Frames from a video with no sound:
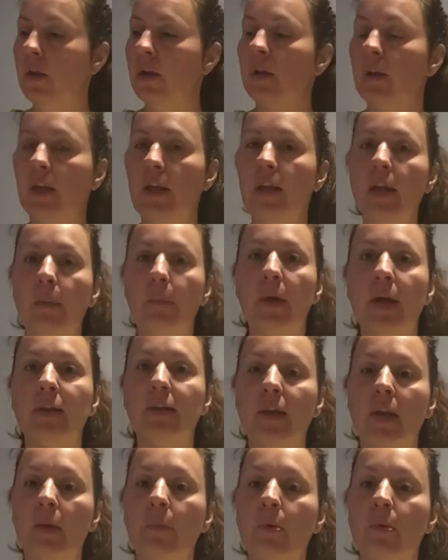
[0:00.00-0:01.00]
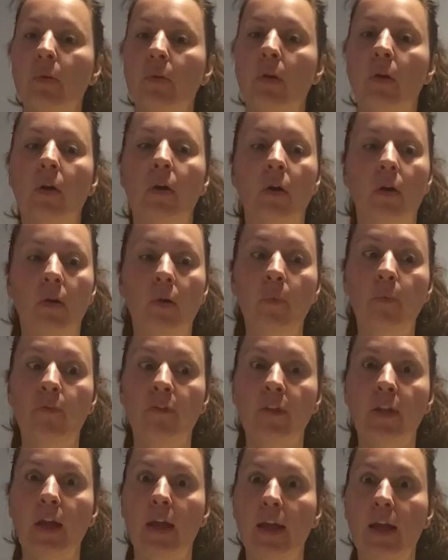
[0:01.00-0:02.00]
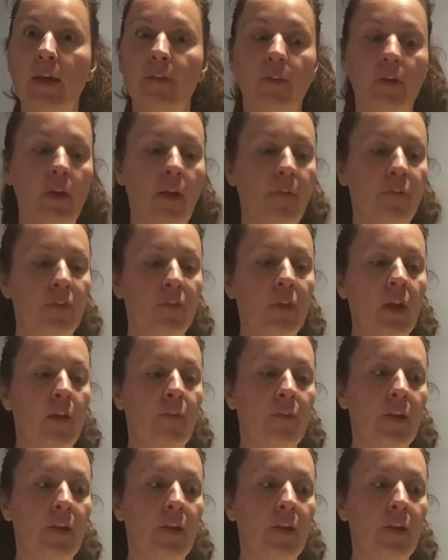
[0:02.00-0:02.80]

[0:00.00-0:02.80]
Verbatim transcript: clean up my table. Hopefully I have enough stuff.